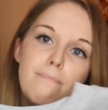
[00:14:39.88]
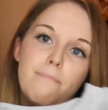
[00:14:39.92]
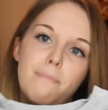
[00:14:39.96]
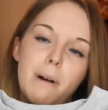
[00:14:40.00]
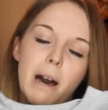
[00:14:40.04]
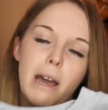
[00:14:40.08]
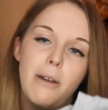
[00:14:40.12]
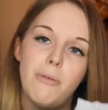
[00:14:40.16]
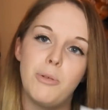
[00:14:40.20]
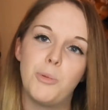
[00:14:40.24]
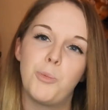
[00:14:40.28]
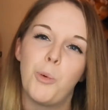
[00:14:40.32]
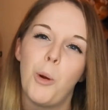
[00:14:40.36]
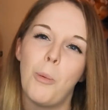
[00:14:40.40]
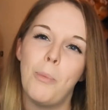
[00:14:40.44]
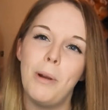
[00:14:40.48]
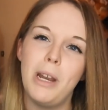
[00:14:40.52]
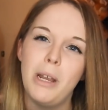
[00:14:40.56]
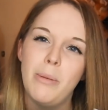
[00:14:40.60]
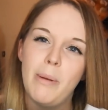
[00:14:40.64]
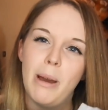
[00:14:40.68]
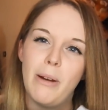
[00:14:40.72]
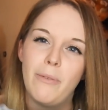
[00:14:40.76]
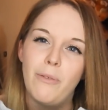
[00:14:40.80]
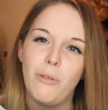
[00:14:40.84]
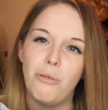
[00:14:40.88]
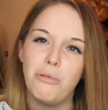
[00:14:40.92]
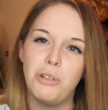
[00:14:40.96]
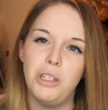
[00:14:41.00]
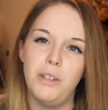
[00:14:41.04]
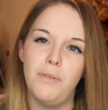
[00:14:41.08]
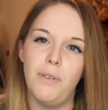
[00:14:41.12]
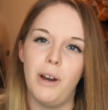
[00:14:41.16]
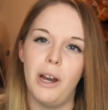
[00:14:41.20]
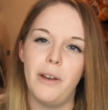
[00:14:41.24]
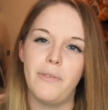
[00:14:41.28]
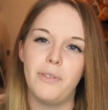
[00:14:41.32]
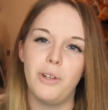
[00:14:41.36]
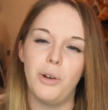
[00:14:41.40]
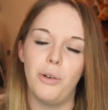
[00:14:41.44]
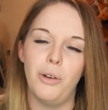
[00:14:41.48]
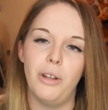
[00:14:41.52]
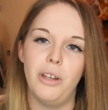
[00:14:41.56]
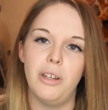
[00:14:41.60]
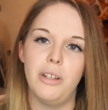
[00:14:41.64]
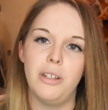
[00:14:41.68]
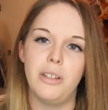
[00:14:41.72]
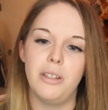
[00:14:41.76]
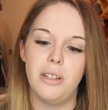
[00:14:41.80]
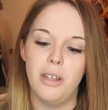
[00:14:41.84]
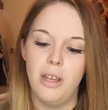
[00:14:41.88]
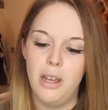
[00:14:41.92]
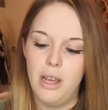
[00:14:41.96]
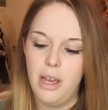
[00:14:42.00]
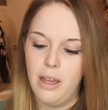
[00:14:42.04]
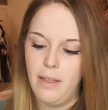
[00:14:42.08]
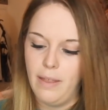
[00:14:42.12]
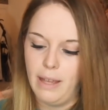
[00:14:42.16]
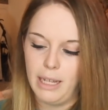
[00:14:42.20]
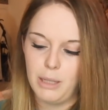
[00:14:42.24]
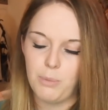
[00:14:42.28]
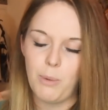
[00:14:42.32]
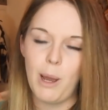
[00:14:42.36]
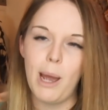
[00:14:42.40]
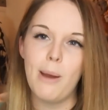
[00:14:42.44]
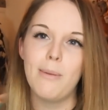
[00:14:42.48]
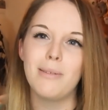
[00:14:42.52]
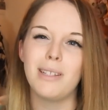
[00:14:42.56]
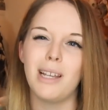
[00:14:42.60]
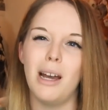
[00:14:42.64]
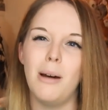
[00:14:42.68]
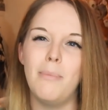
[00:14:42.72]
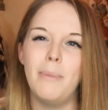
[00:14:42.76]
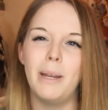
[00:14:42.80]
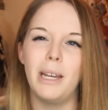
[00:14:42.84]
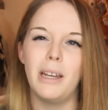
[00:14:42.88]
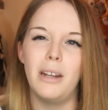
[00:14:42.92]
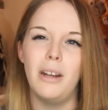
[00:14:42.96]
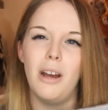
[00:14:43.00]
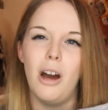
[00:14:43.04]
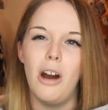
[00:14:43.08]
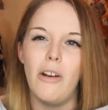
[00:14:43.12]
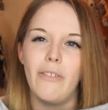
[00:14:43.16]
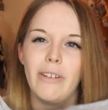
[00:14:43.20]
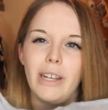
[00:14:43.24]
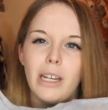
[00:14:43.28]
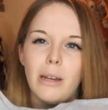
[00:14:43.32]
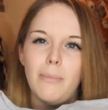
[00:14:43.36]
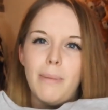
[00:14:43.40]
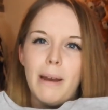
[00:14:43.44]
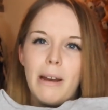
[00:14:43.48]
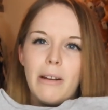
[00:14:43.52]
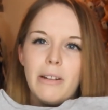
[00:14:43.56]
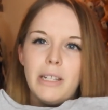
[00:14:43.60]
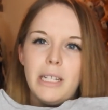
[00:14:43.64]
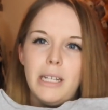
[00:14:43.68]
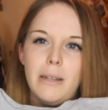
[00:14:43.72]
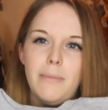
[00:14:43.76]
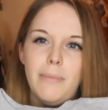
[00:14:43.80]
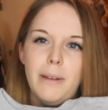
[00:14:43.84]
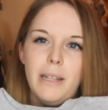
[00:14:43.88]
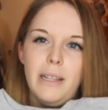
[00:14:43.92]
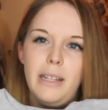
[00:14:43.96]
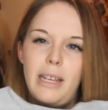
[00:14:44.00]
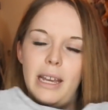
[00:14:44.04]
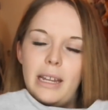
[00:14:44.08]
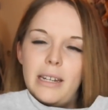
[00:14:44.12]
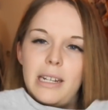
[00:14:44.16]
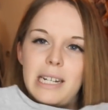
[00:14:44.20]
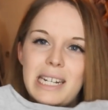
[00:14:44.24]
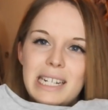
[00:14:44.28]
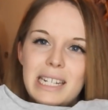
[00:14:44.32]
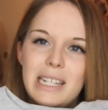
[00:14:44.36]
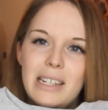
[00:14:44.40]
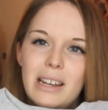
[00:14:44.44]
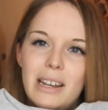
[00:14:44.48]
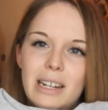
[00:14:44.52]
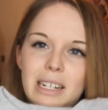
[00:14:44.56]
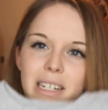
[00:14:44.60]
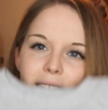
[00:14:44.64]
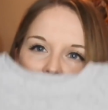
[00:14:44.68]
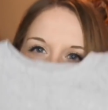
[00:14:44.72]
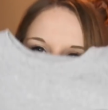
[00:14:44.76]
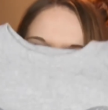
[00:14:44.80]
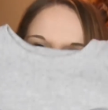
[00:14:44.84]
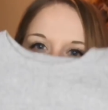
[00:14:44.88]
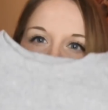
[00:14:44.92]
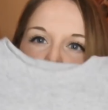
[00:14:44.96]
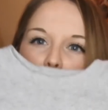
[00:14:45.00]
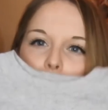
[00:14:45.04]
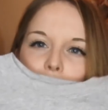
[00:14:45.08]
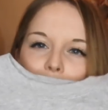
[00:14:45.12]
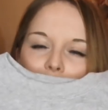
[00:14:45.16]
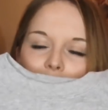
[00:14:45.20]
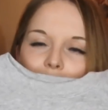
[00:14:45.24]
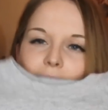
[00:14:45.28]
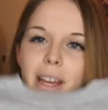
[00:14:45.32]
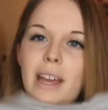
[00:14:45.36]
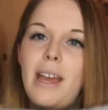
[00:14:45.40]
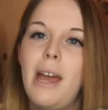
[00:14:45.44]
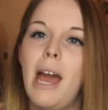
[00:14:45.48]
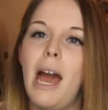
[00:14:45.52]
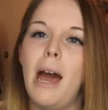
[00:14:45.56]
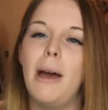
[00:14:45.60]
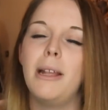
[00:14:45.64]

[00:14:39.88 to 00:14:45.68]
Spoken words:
But it was probably about $45. That's why I was umming and ahhing about it, but in the end I decided I do want it.